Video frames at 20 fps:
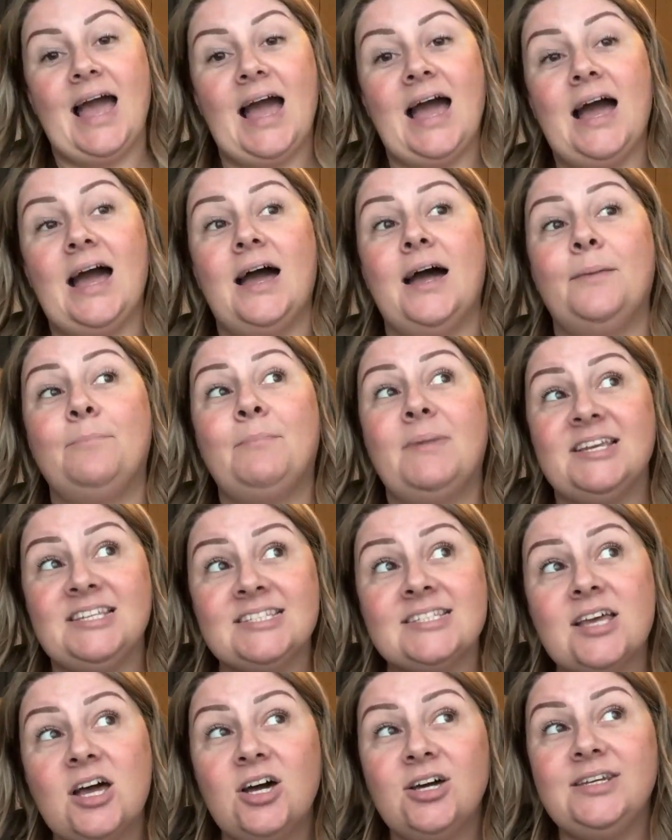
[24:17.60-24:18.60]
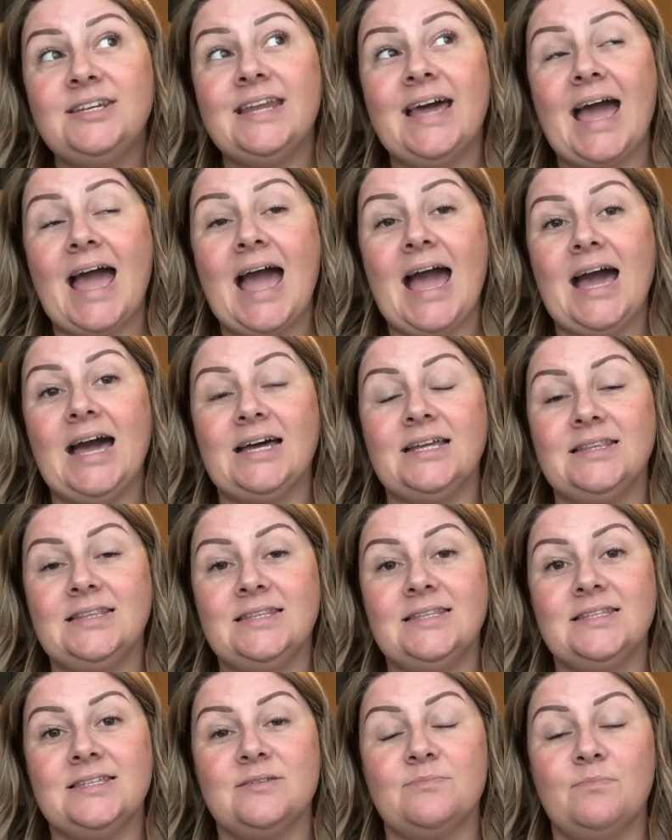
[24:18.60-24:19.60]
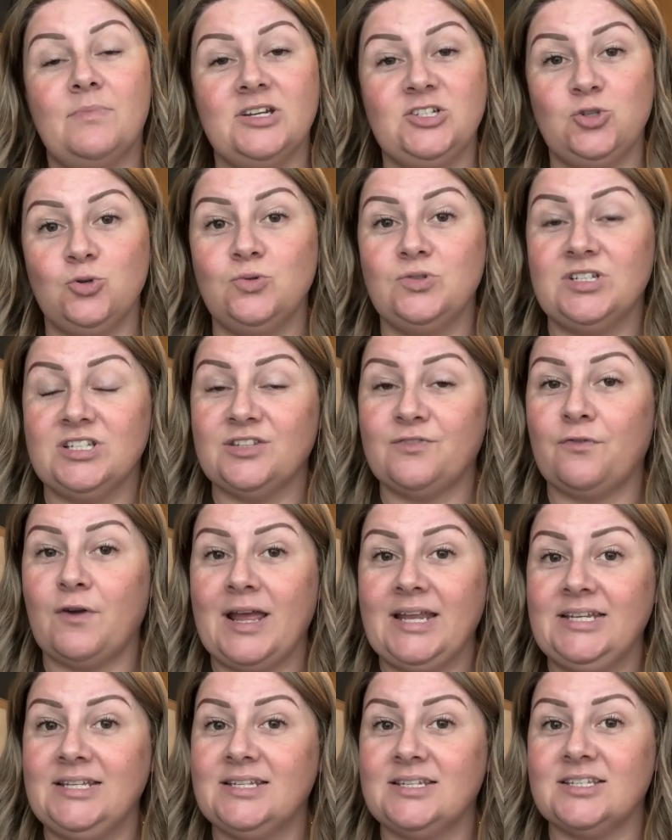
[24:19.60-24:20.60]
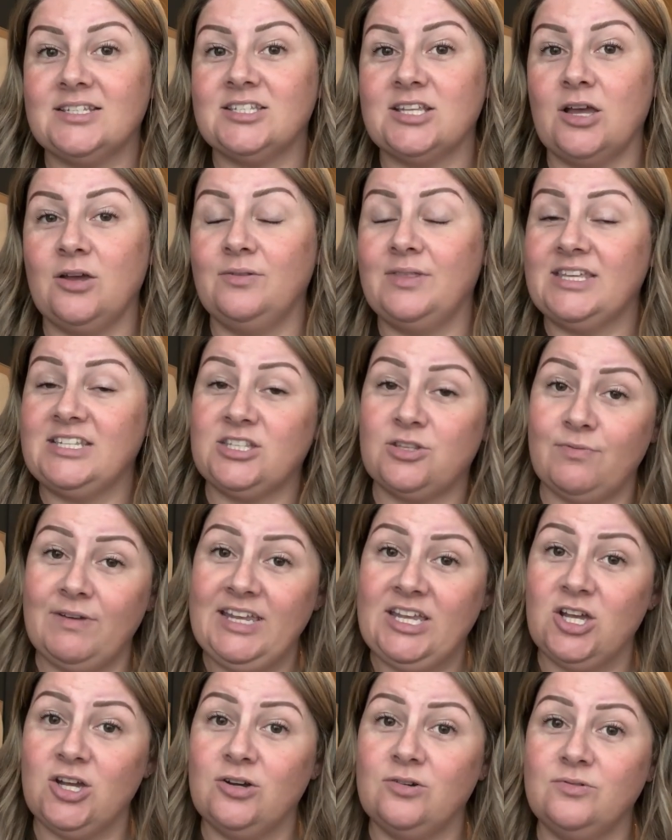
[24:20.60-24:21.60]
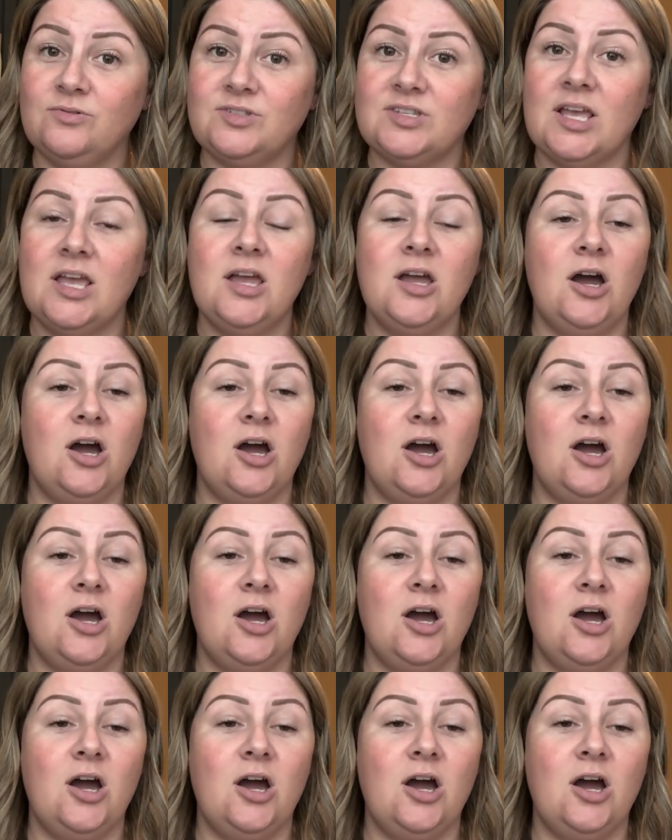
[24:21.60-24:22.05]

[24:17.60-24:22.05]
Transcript: my son and my daughter's friend. So there's 3 girls.